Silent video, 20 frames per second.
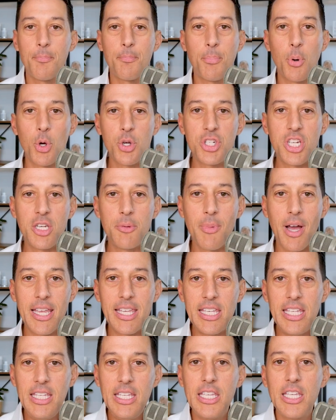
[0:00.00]
pushing my
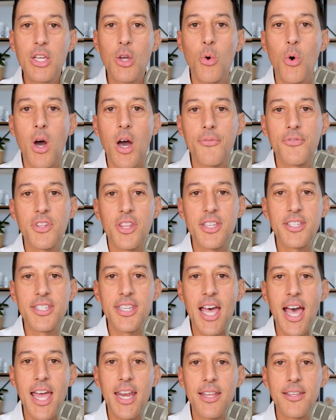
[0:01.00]
ego off to the
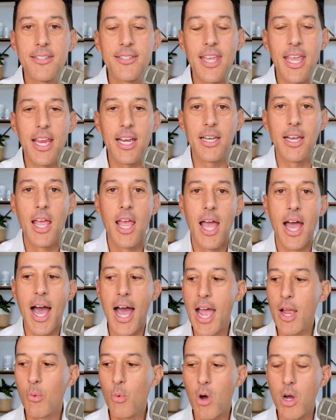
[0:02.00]
side and saying,
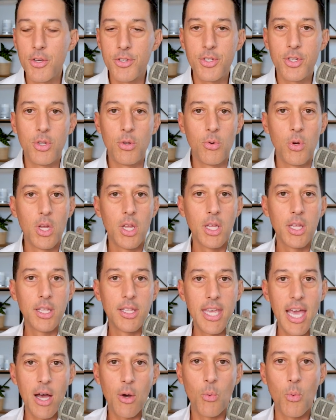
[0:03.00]
I want to
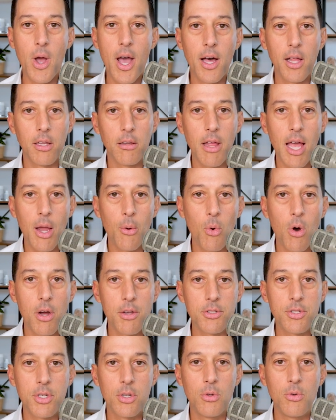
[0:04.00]
get well. I
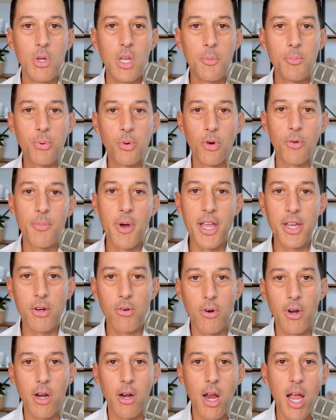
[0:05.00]
want to improve my
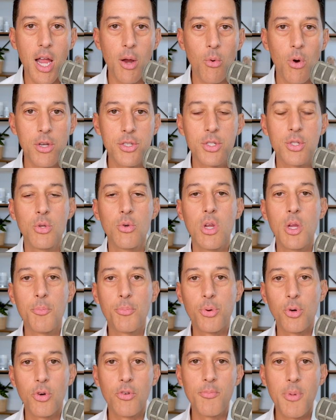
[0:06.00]
career. I want to
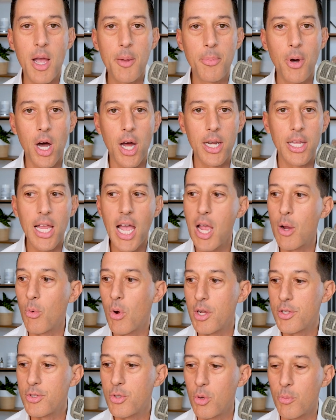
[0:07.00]
improve my body. I
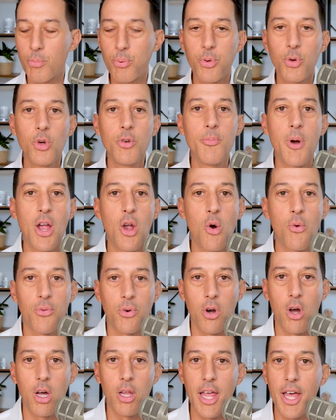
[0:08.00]
want to improve my
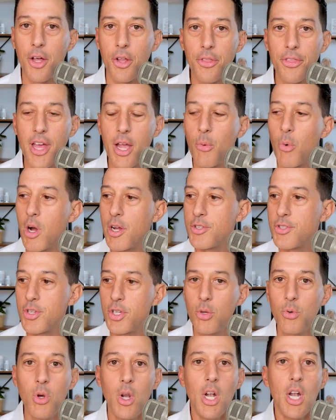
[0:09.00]
overall health. I want
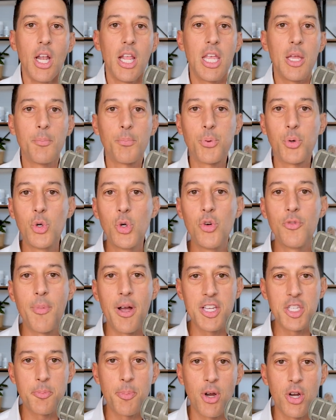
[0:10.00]
to improve
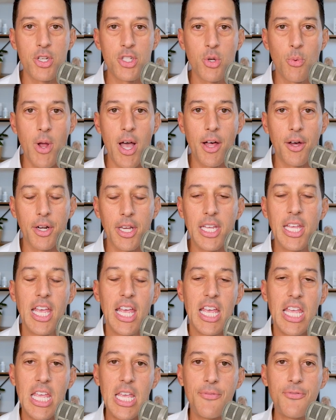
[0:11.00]
my spirituality.
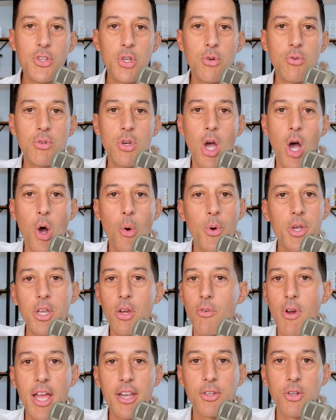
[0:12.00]
If you know what
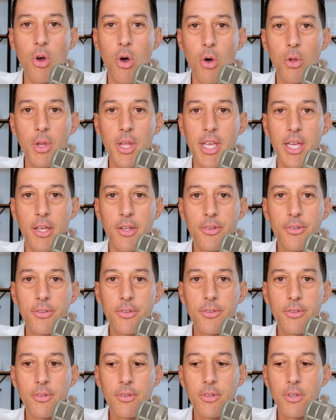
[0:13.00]
your end goal
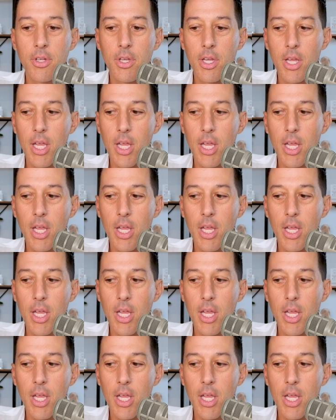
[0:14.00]
is,